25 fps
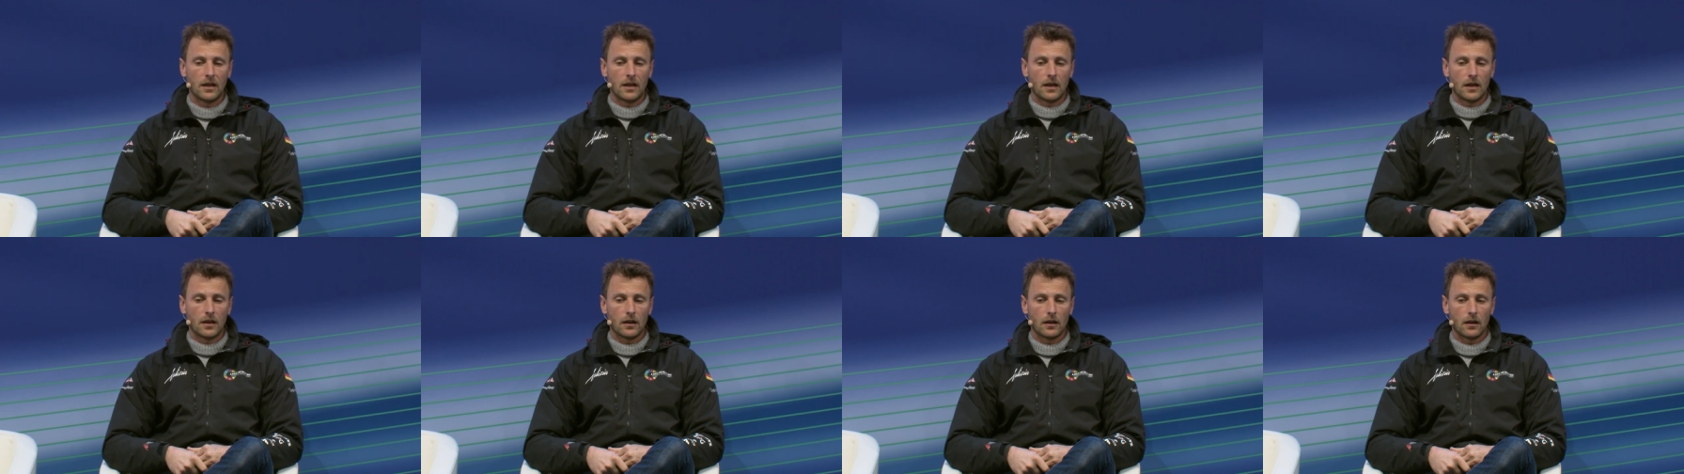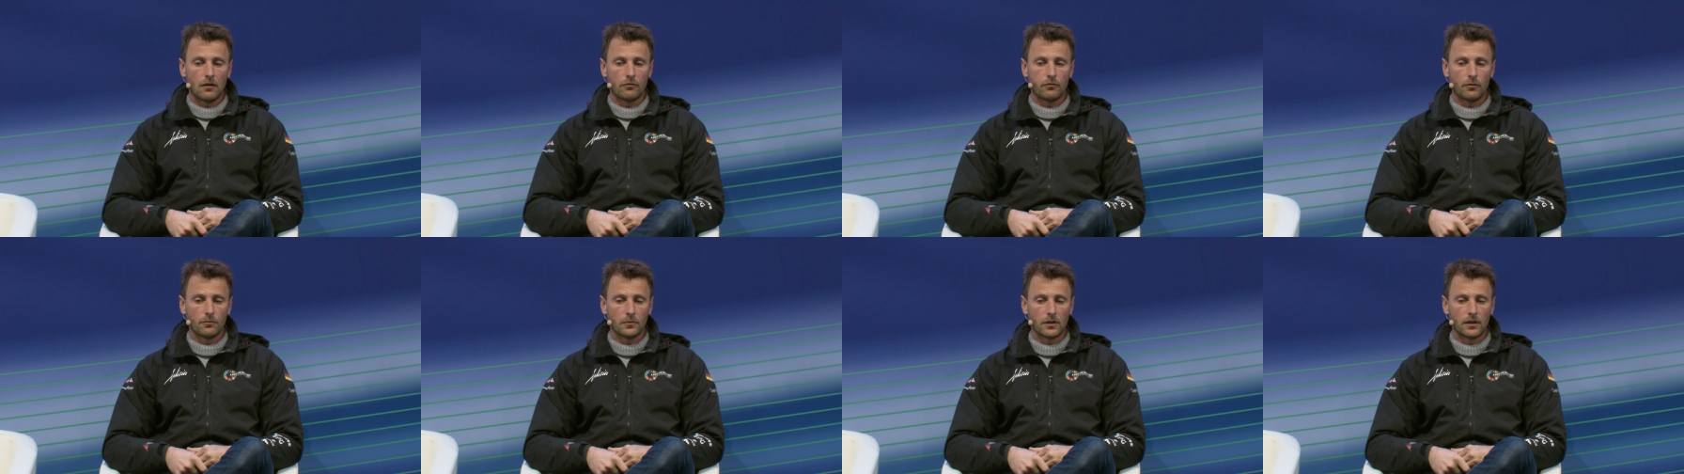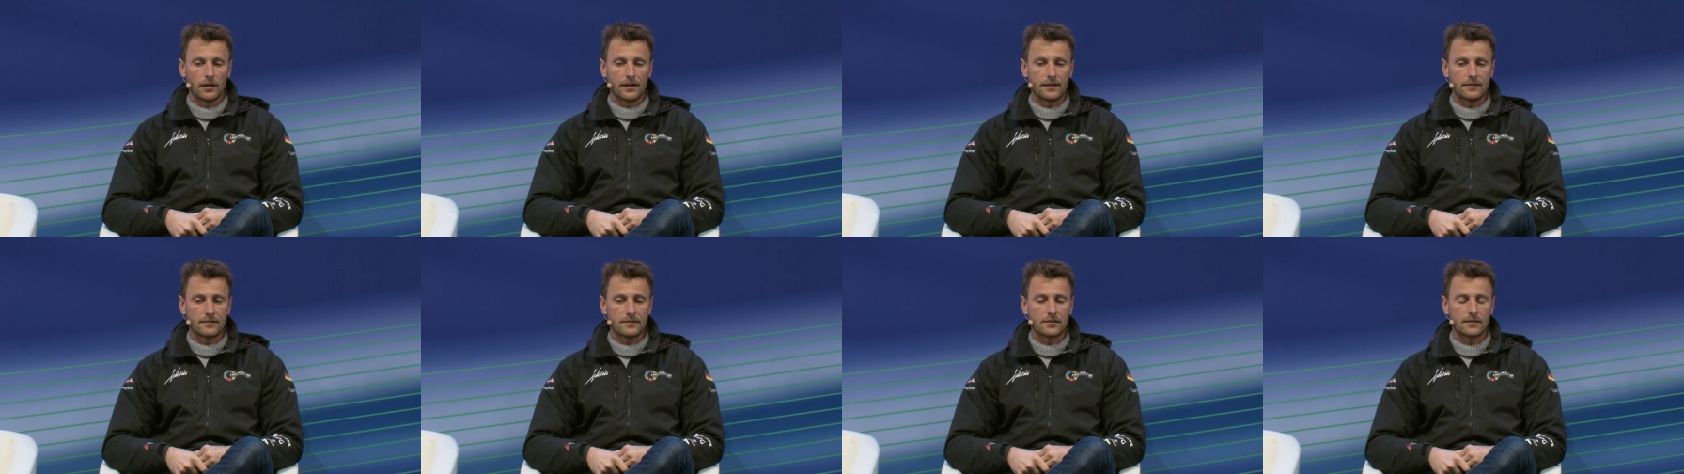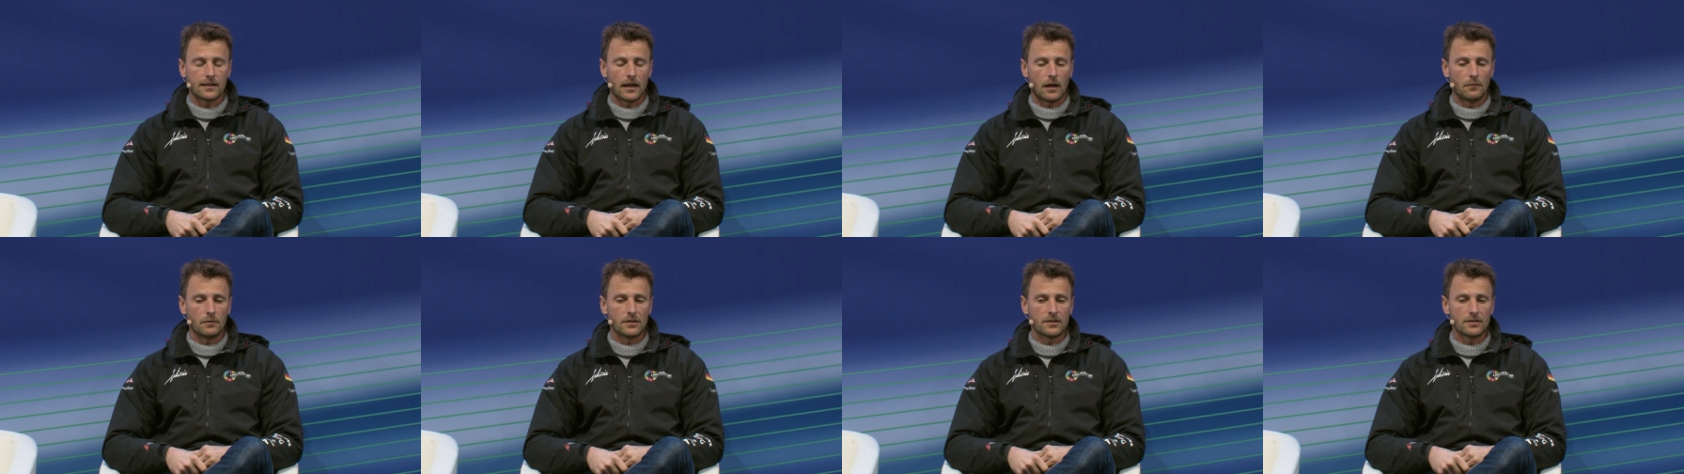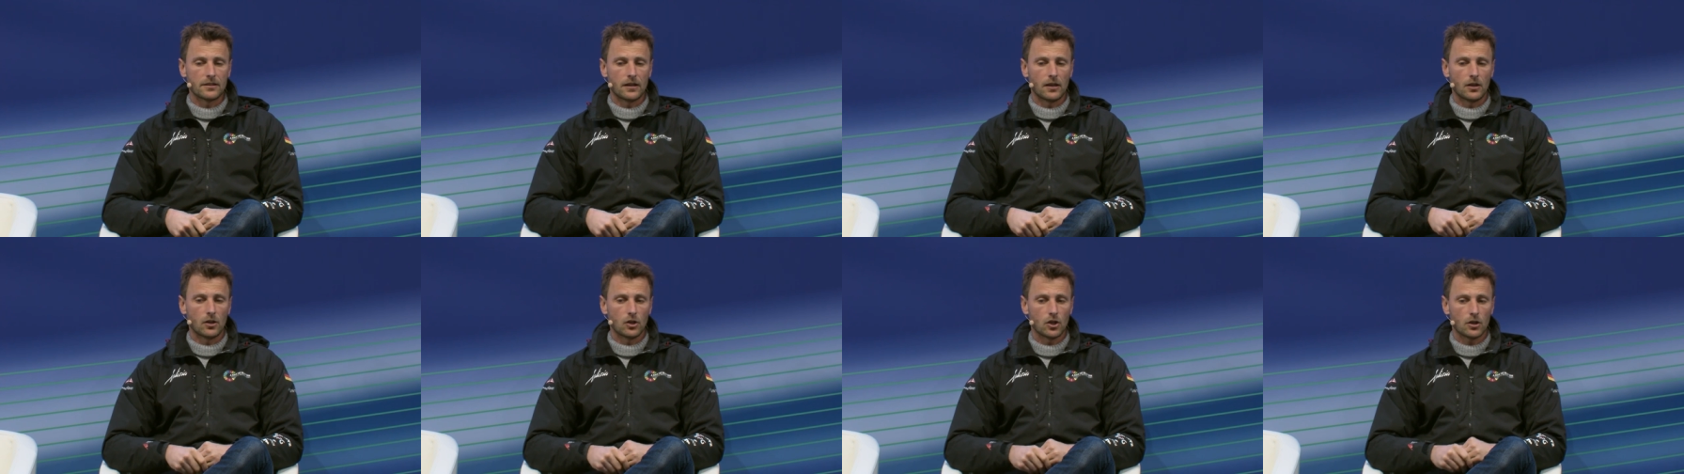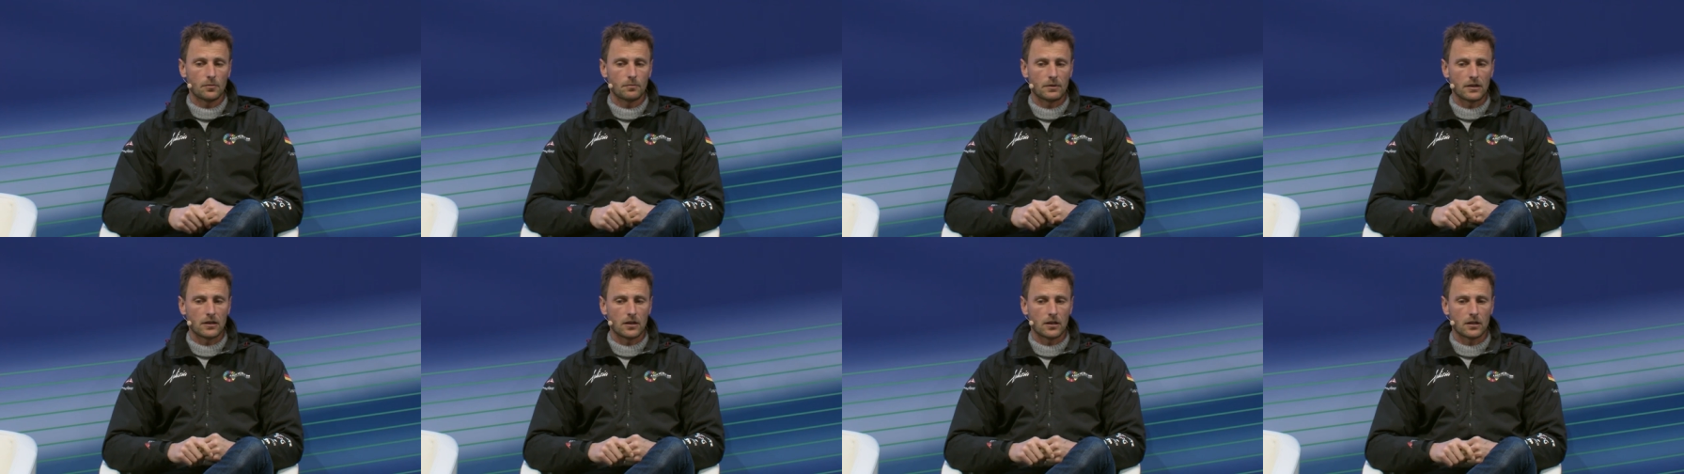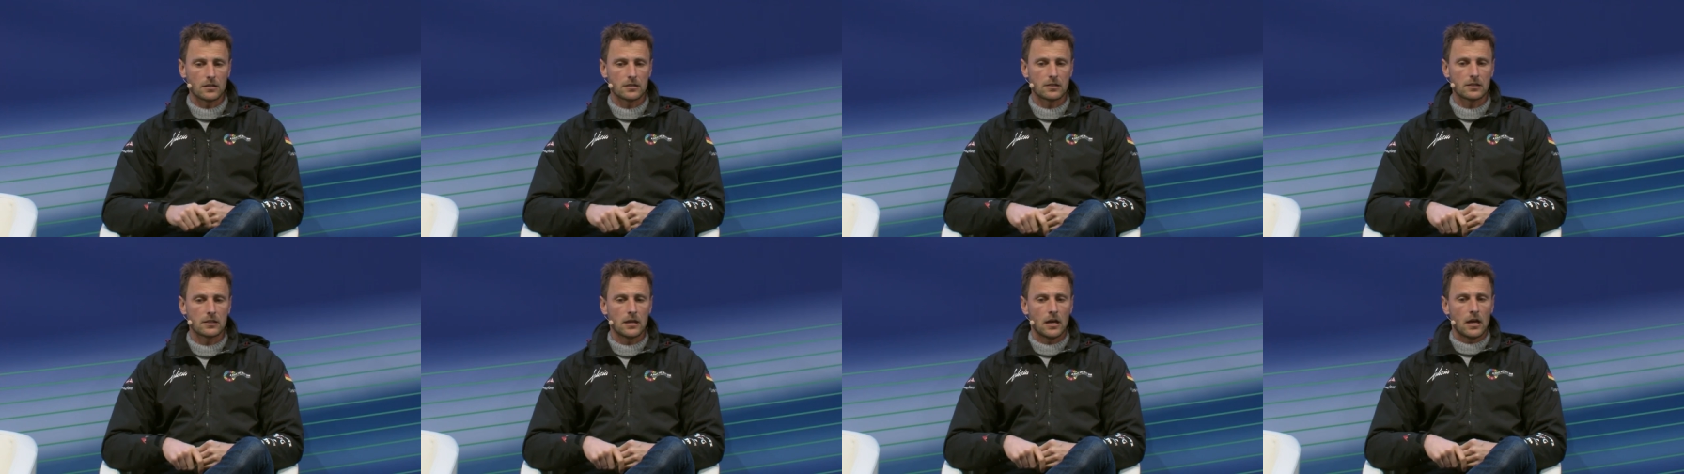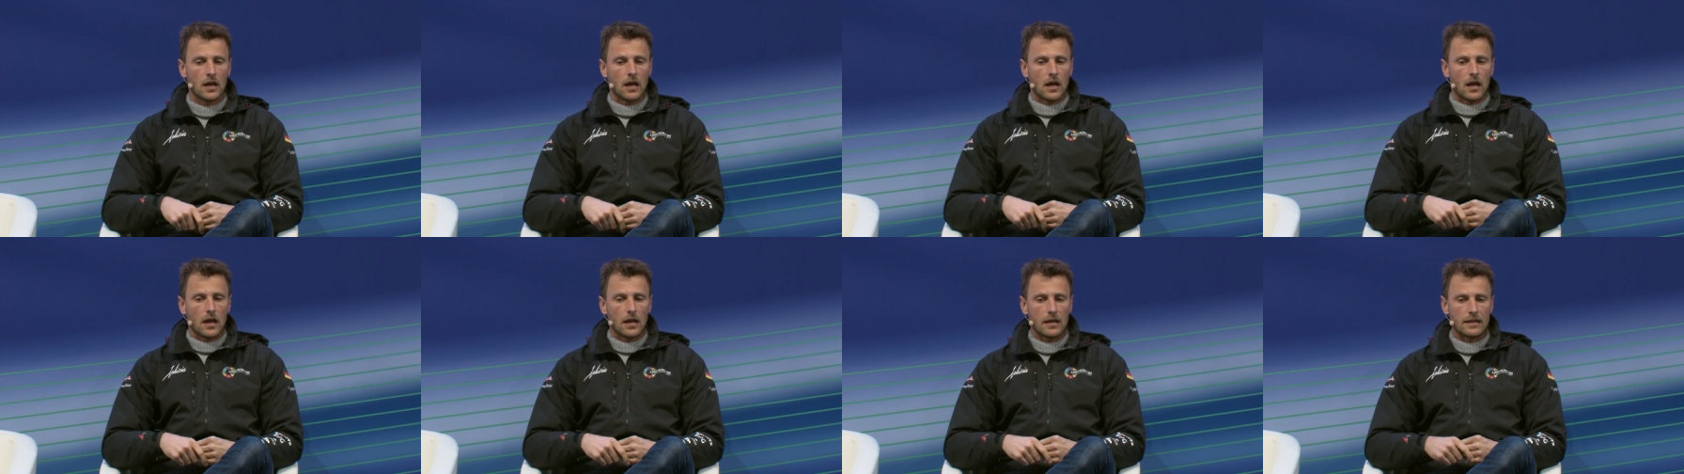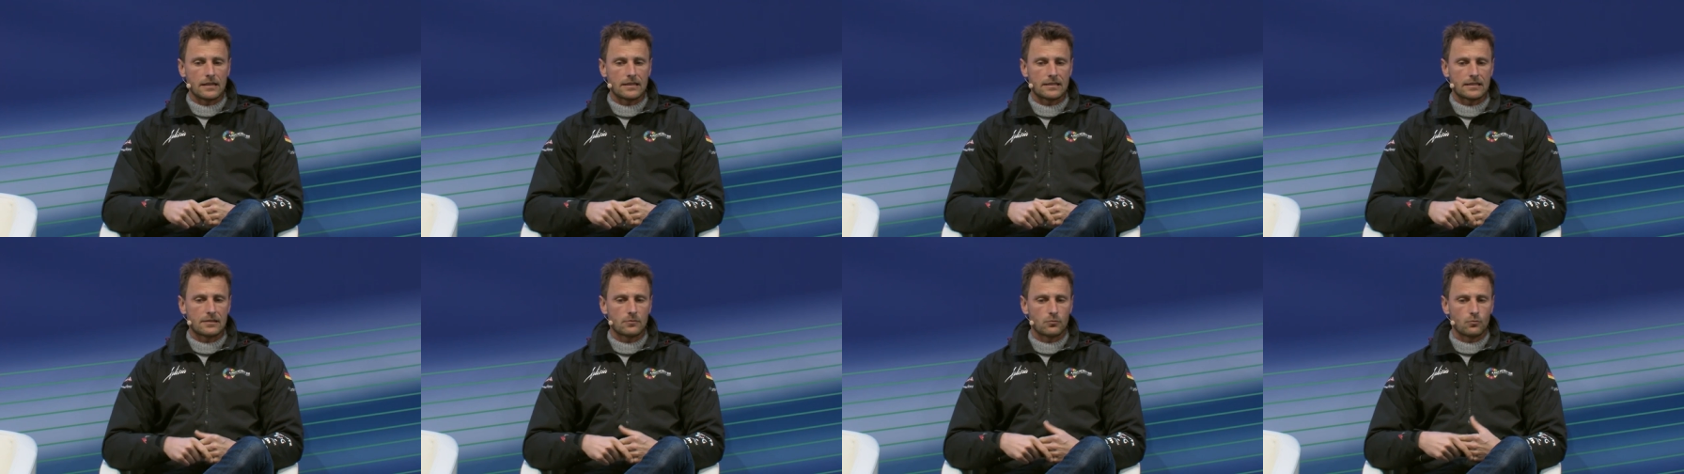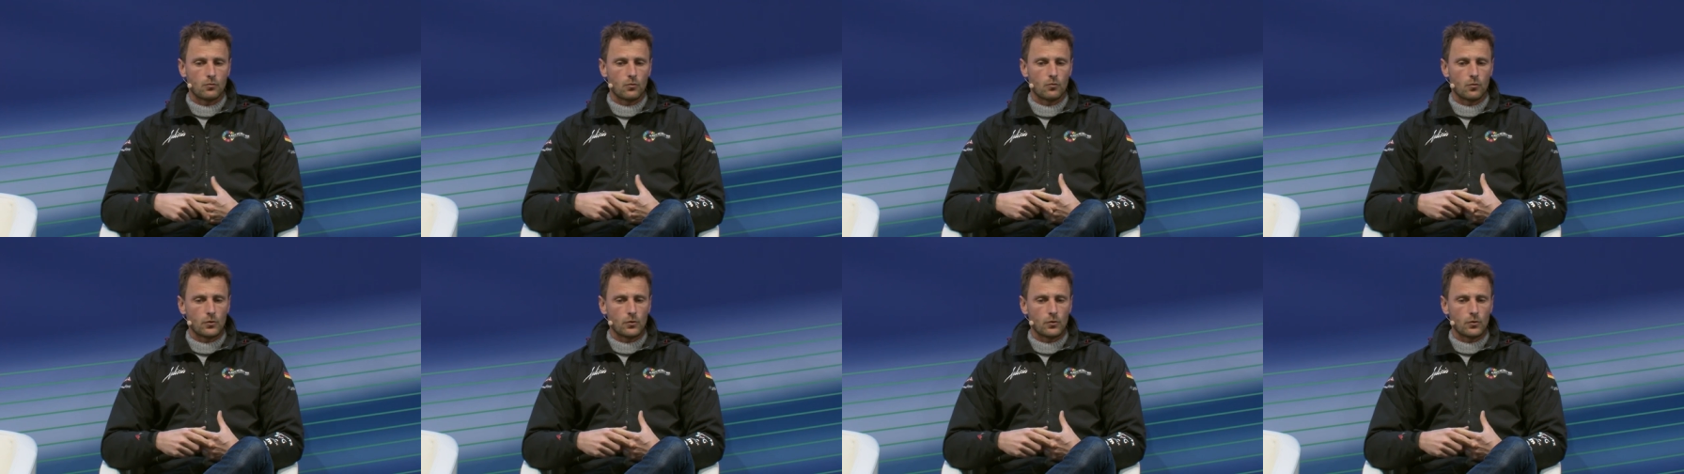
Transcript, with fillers: uh, from the latest climate dialogue because it's,